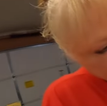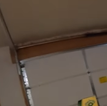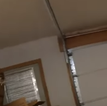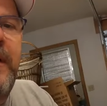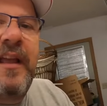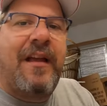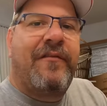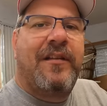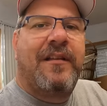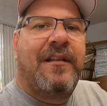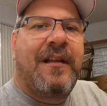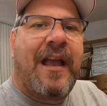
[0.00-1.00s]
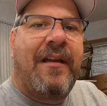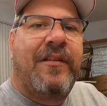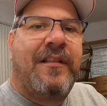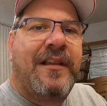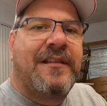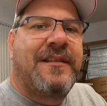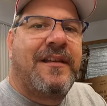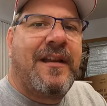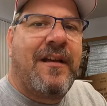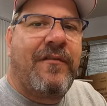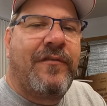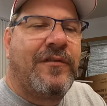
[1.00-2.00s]
Actually, have it have it listed
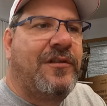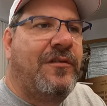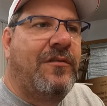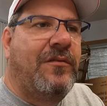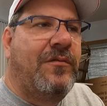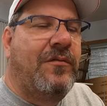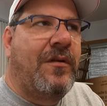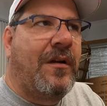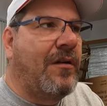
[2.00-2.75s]
now for two